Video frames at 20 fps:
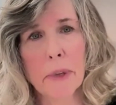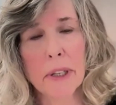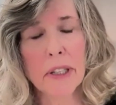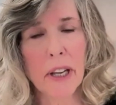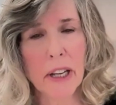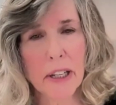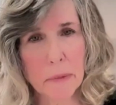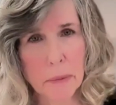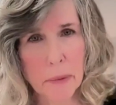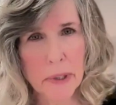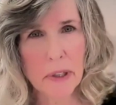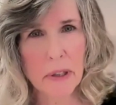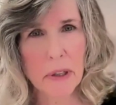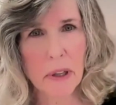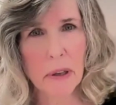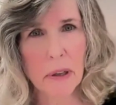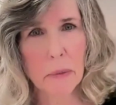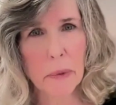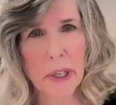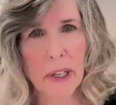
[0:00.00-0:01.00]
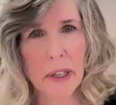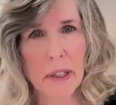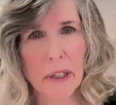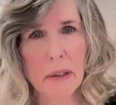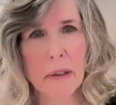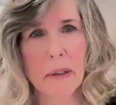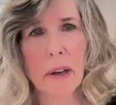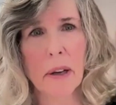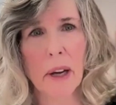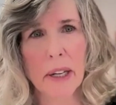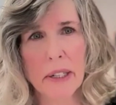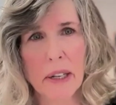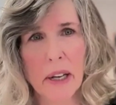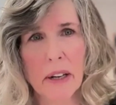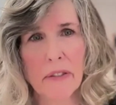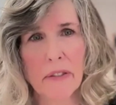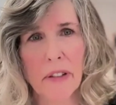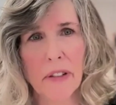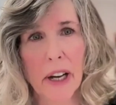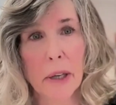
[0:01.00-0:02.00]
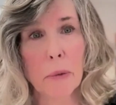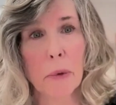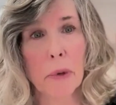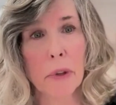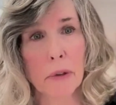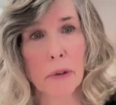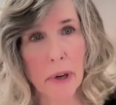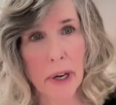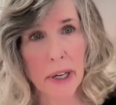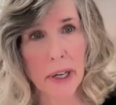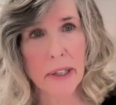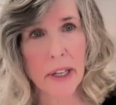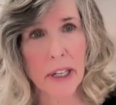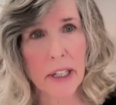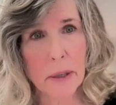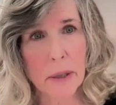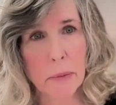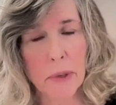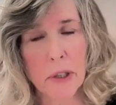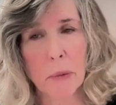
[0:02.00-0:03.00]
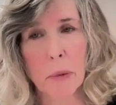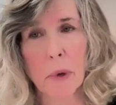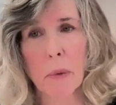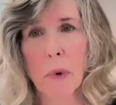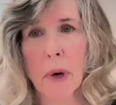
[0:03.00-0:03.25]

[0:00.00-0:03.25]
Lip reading: assessments that we had identified were the right assessments.